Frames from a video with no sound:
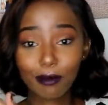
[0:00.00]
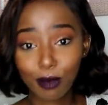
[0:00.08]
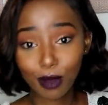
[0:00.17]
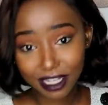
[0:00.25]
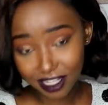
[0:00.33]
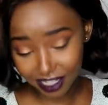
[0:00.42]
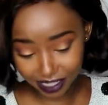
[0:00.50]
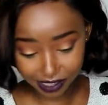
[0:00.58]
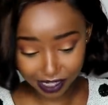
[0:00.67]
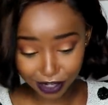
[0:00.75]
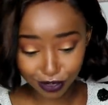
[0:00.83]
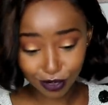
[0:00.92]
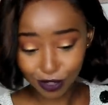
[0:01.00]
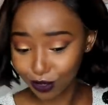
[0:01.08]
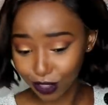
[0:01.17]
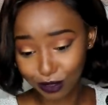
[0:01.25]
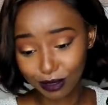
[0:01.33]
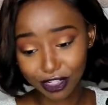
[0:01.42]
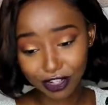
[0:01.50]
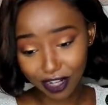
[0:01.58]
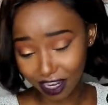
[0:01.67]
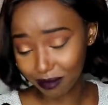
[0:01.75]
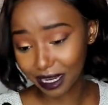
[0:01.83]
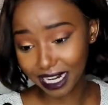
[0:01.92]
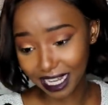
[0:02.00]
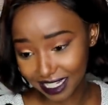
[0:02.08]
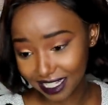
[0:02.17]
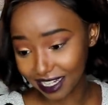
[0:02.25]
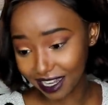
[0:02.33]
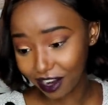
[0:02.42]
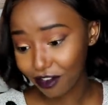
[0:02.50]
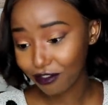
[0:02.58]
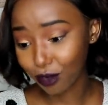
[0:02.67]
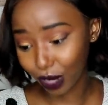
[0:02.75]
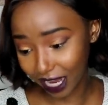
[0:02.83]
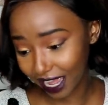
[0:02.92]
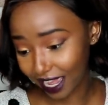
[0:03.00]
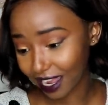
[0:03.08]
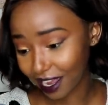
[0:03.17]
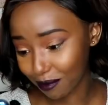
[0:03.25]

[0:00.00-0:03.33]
Point is, I do not want to be struck by lightning for lying